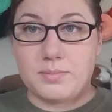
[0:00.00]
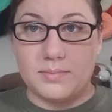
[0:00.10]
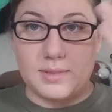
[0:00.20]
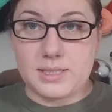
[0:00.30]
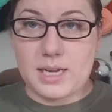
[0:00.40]

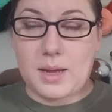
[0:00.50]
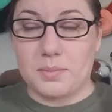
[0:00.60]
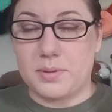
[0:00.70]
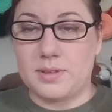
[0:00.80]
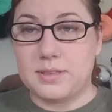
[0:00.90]

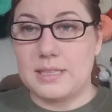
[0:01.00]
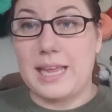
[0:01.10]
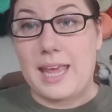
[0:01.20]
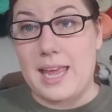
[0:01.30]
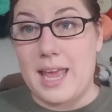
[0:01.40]
stop
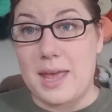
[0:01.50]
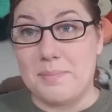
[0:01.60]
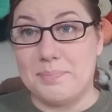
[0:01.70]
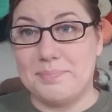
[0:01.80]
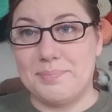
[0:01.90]
licking
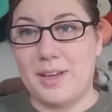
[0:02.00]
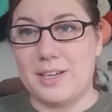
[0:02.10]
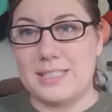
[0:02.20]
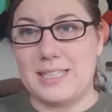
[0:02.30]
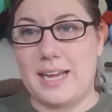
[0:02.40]
him on
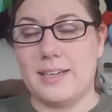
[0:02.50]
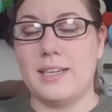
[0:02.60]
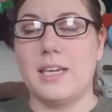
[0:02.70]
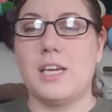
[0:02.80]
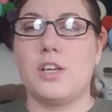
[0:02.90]
his head.
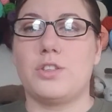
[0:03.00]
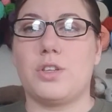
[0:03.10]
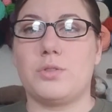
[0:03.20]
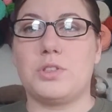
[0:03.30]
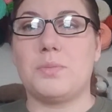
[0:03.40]

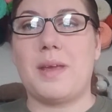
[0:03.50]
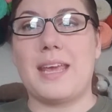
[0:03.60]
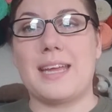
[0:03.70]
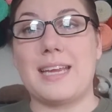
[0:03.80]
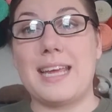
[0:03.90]
So to
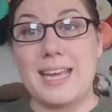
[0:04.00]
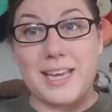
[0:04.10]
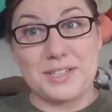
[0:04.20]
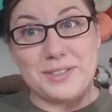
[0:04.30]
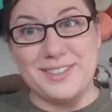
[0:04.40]
make it
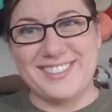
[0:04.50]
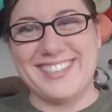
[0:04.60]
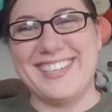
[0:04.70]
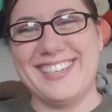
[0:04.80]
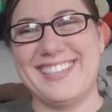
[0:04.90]
heal,
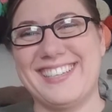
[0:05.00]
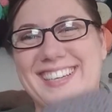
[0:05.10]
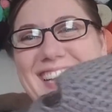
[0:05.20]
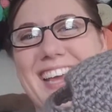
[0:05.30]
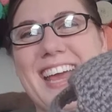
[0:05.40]

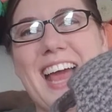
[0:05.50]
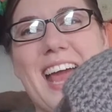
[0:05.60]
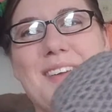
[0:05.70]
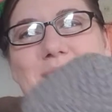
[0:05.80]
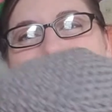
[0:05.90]

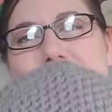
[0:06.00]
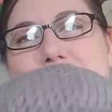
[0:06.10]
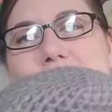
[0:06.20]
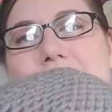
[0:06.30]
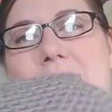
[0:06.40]
I made
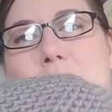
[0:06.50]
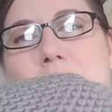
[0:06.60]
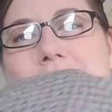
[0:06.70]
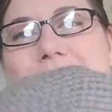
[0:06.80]
him a helmet.